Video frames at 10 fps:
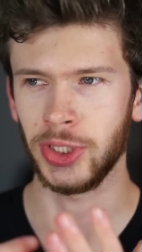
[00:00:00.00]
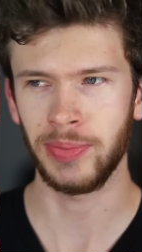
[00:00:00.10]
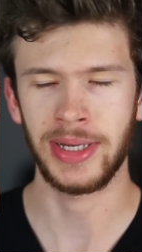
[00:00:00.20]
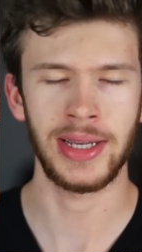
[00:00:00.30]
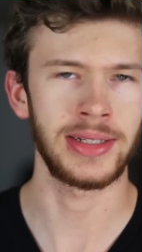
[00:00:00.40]

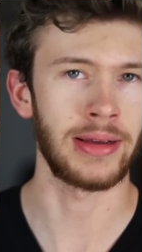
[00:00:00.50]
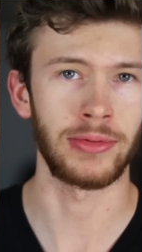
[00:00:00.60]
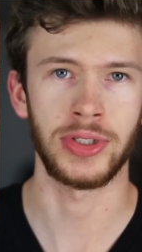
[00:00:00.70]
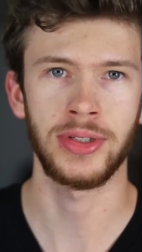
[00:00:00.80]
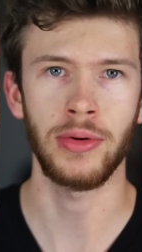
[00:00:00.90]
just because I
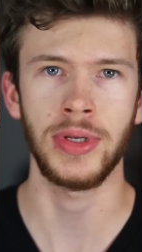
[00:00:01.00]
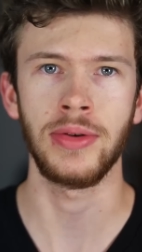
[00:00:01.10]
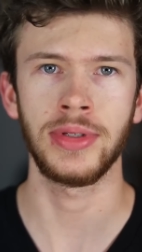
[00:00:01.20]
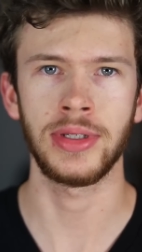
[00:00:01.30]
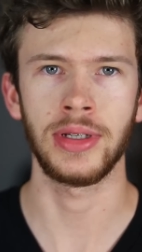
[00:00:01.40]
was so
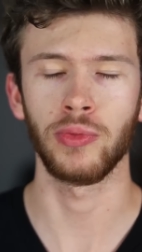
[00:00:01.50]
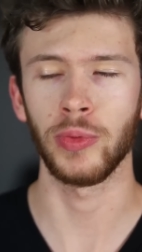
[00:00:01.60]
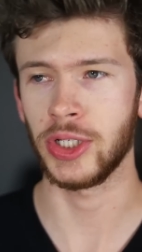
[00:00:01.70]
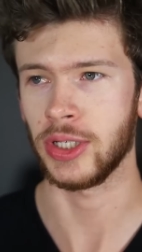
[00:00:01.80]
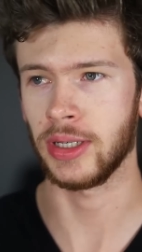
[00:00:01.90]
used to
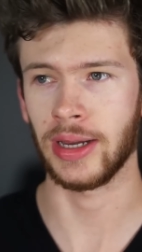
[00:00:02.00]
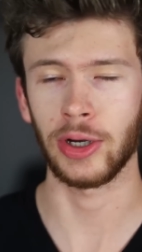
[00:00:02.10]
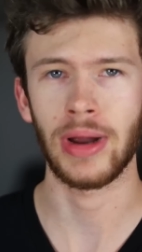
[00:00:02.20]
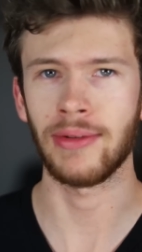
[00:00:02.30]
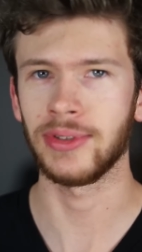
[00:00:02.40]
reaching
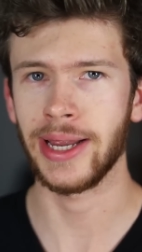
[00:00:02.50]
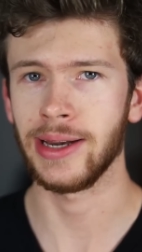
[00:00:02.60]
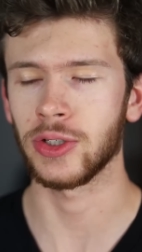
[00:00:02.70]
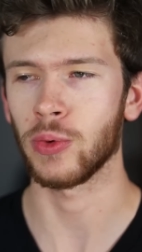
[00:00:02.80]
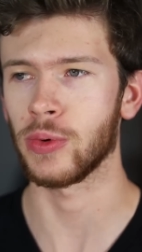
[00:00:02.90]
and
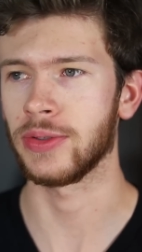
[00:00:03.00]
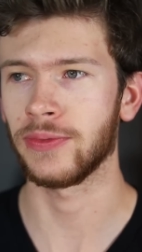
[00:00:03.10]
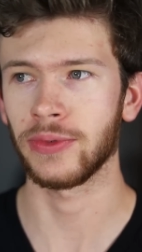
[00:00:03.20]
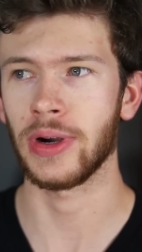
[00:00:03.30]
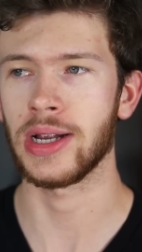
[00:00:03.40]
gravitating towards
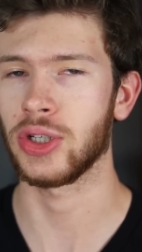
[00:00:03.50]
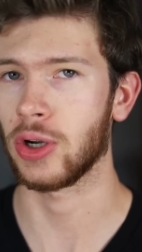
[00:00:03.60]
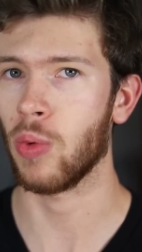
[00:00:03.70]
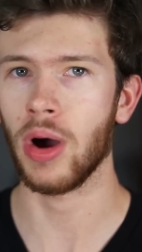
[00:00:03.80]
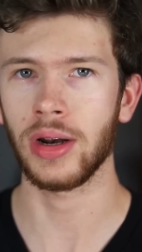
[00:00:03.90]
fresh
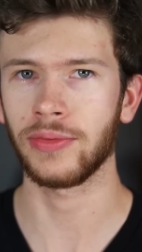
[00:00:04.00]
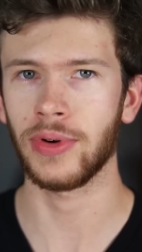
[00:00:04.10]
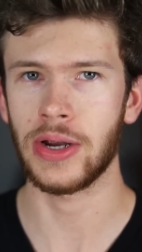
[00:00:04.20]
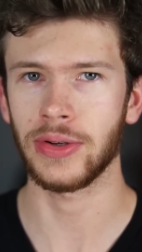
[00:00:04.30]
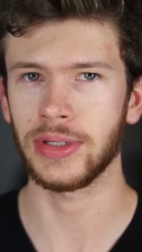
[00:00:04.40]
aquatic
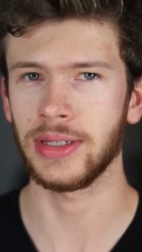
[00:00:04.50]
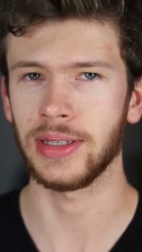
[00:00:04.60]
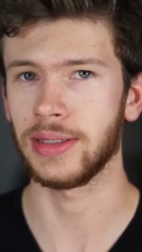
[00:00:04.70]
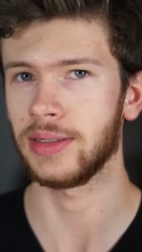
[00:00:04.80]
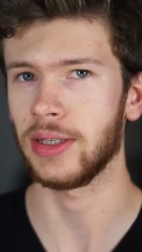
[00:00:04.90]

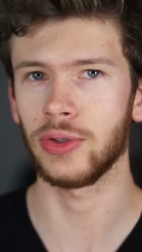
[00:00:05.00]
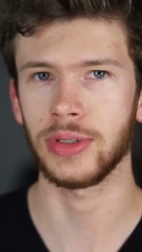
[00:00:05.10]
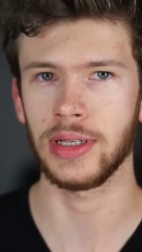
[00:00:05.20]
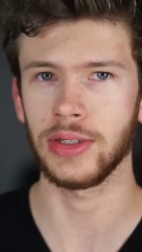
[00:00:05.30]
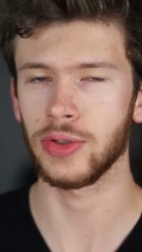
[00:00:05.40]
fragrances and
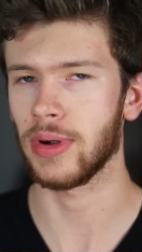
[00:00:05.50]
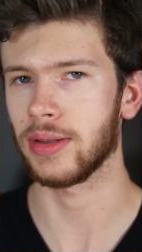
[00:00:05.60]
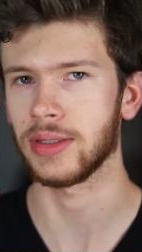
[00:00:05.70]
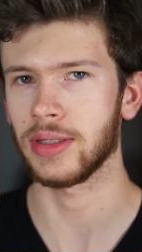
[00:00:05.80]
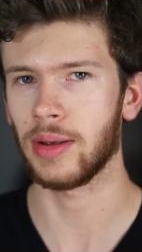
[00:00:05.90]
citruses
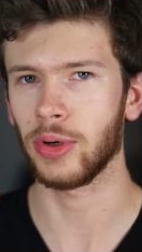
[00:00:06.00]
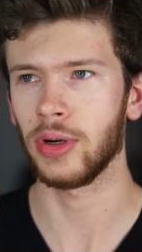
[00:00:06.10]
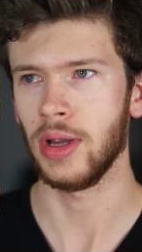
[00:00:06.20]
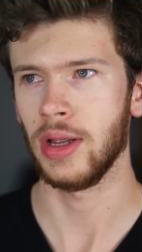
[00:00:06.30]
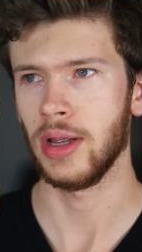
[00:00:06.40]
throughout the
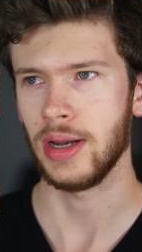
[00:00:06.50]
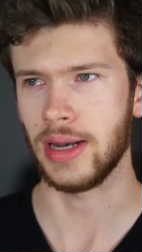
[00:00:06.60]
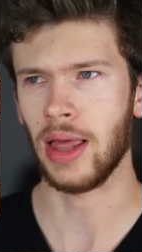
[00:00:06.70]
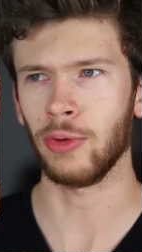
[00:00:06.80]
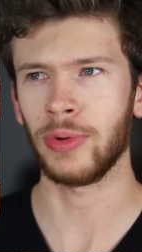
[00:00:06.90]
summer.
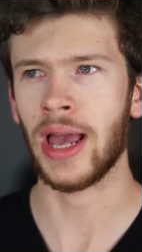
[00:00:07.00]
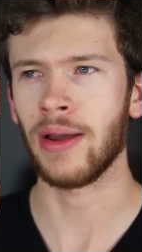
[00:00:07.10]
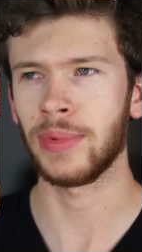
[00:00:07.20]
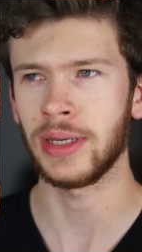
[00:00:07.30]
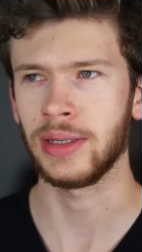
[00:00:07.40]
Now that we
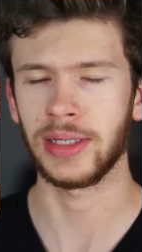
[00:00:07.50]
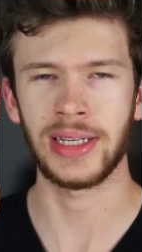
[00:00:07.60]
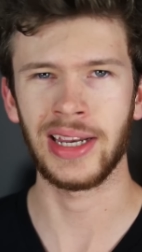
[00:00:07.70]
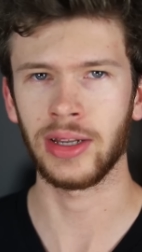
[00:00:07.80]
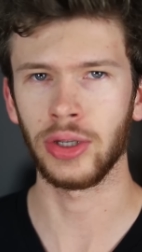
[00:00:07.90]
have been
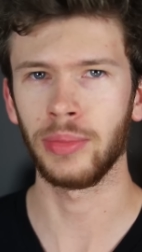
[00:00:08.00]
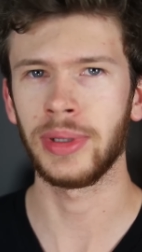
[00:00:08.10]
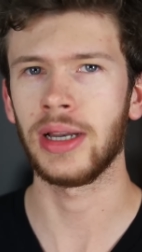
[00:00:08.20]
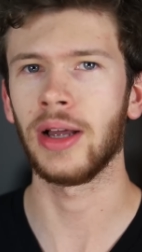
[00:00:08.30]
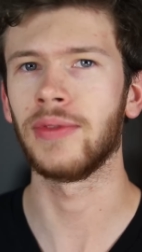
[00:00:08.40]
getting a little
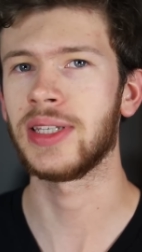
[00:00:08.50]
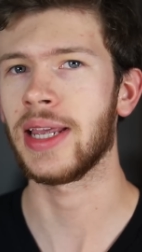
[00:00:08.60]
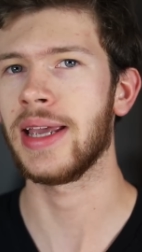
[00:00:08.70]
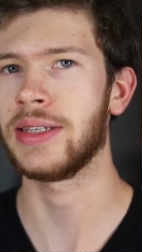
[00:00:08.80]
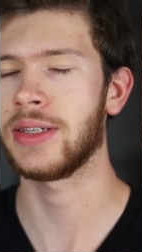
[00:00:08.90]
bit of a
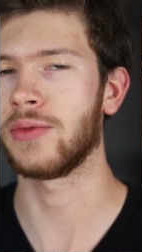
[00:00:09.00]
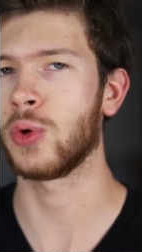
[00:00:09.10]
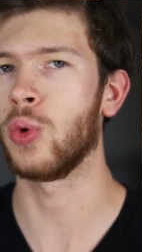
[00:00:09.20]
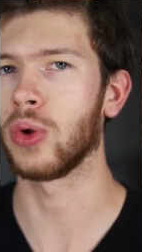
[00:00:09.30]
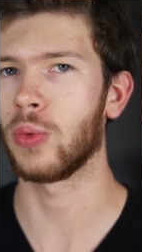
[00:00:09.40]
taste of
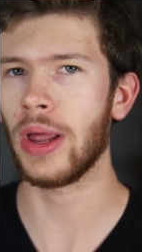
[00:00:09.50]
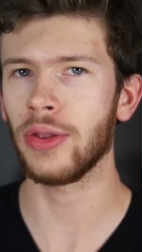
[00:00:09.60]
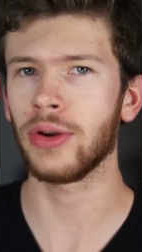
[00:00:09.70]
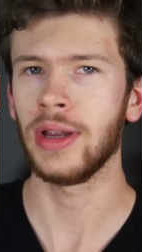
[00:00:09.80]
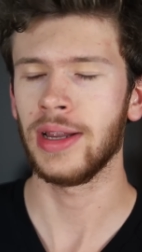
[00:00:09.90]
cooler
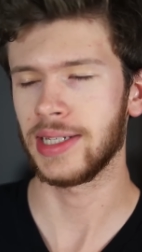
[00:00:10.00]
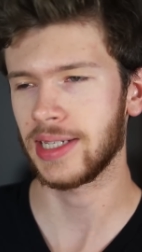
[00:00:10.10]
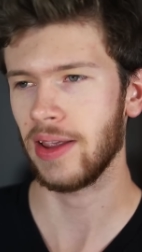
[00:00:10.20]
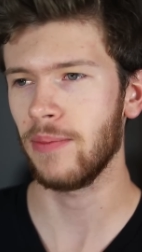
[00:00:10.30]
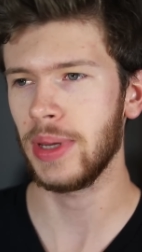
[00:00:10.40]
weather,
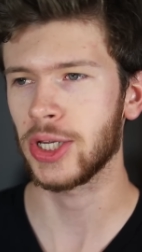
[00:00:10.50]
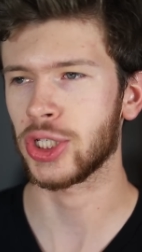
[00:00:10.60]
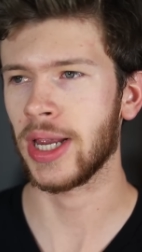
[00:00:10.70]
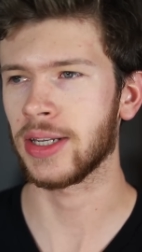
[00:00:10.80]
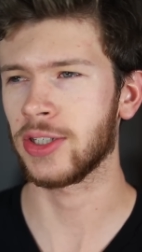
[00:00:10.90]
it's given me a
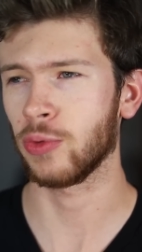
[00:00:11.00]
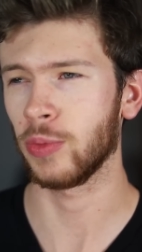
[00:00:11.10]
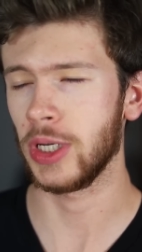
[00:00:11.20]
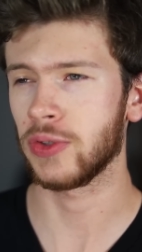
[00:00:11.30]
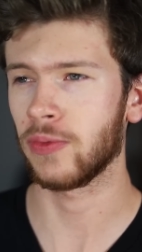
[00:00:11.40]
chance to
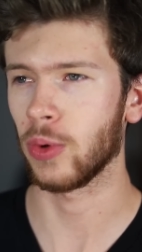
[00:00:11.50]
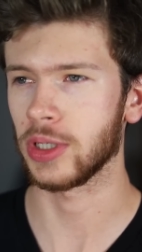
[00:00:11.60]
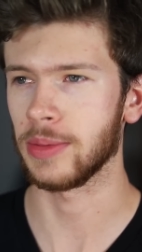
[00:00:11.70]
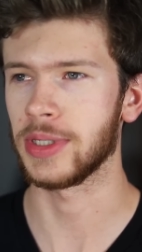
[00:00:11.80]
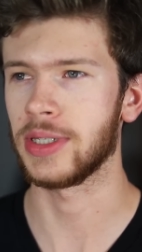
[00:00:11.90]
reach
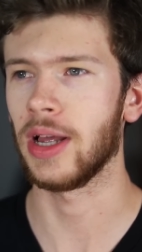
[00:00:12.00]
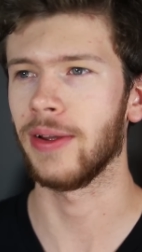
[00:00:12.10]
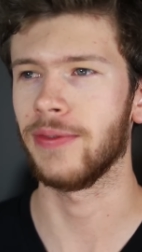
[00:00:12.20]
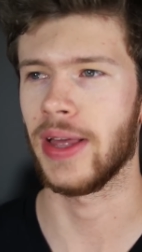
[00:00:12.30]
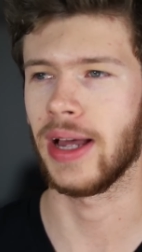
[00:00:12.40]
for some
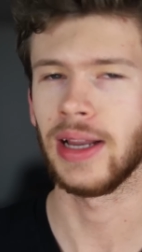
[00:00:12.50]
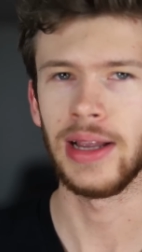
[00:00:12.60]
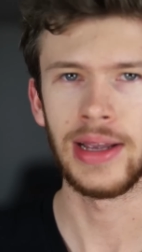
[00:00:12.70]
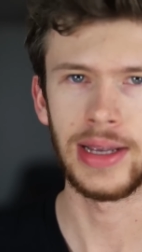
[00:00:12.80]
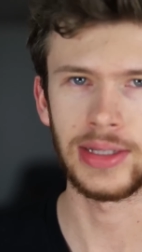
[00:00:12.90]
stuff that
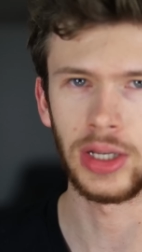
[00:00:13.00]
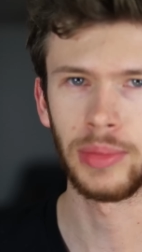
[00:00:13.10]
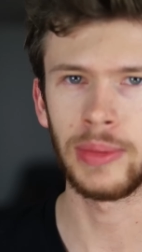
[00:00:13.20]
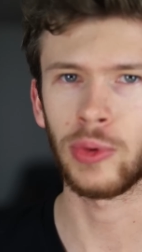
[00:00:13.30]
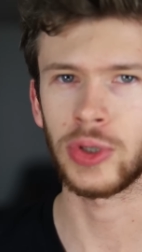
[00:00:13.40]
is a
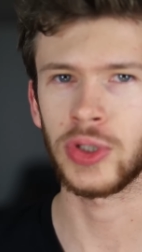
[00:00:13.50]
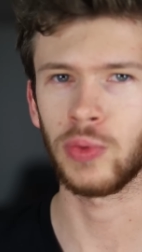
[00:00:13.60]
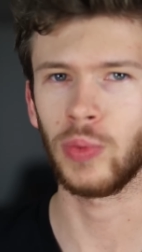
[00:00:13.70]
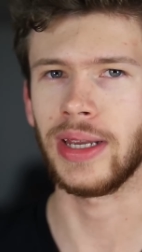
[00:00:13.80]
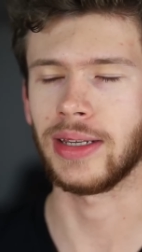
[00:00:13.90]
little bit more
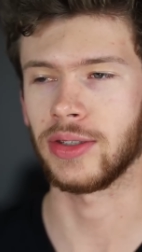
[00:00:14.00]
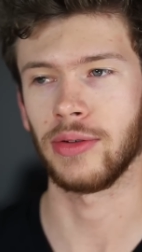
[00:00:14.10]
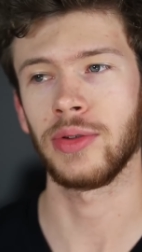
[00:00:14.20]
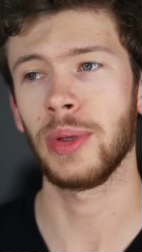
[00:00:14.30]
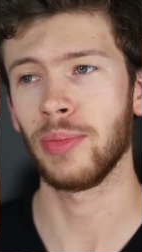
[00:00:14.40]
sweet,
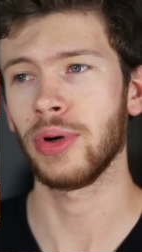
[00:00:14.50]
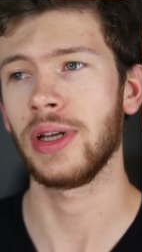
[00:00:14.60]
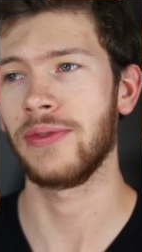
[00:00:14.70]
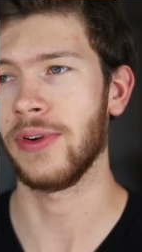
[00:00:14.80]
so it's been pretty